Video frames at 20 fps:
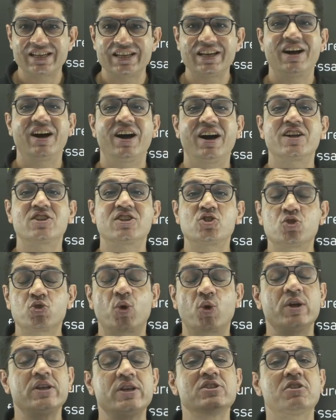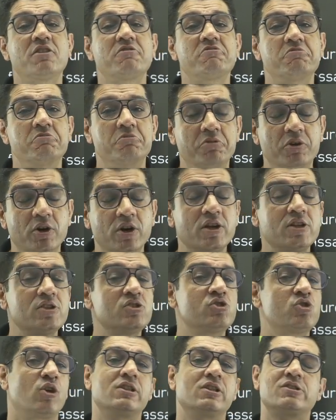our choice of words
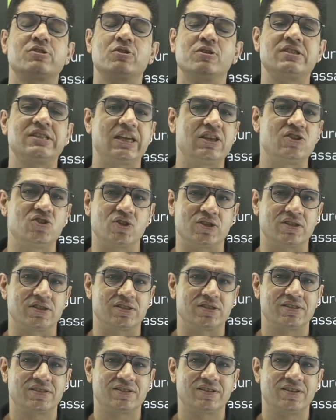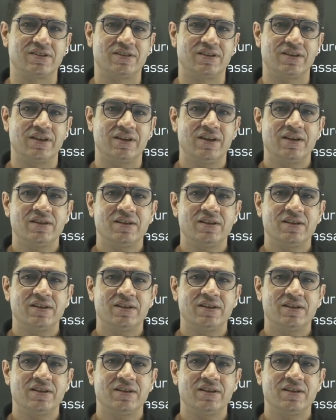also changes. So